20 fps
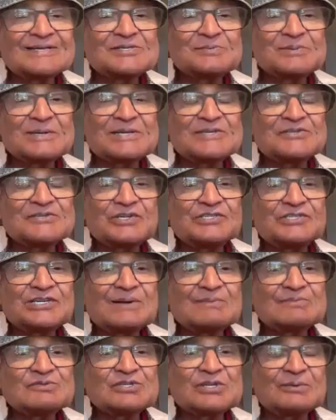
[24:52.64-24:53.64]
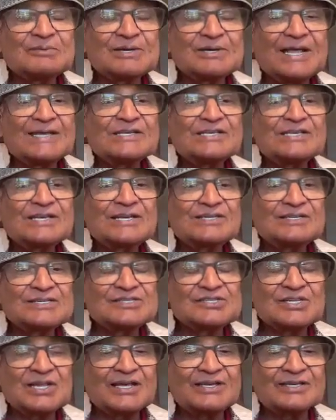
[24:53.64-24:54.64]
expressed in terms of like and
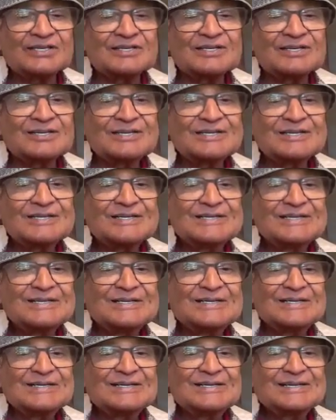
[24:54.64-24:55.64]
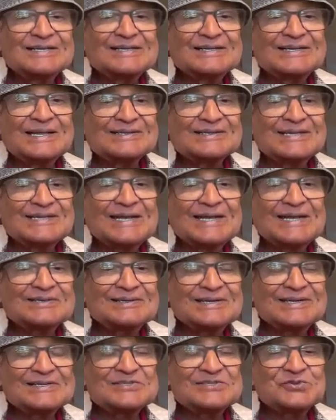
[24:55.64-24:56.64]
dislike. And
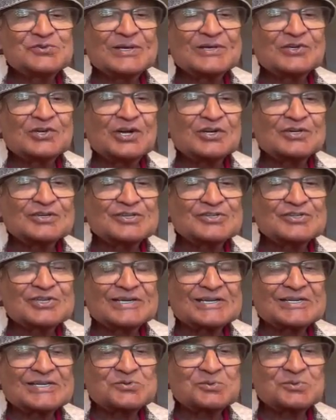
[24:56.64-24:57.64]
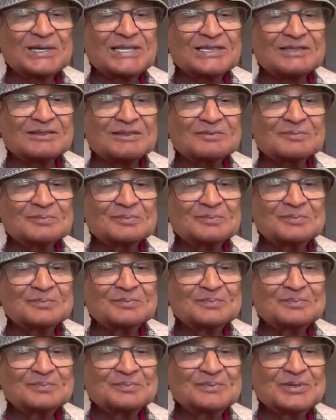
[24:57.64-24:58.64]
that leads to a cognition as well,
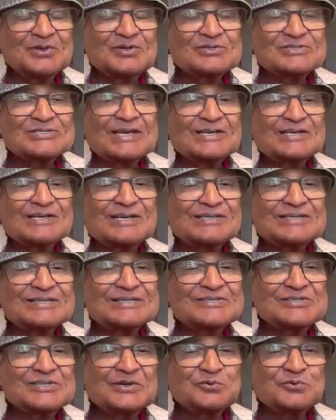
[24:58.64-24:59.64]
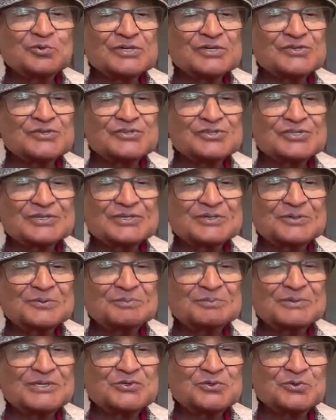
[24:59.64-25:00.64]
because I can distinguish
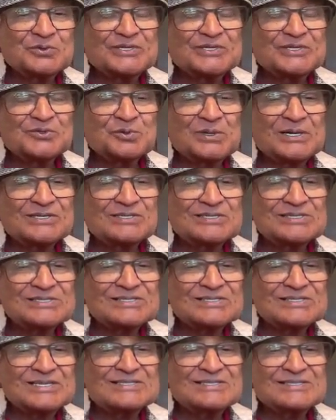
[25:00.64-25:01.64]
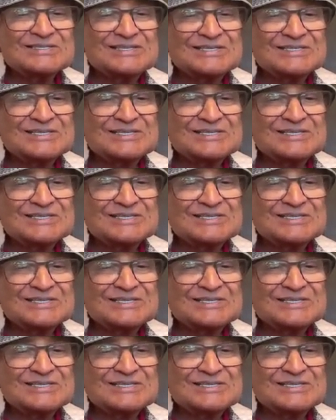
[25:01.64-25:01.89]
between what is this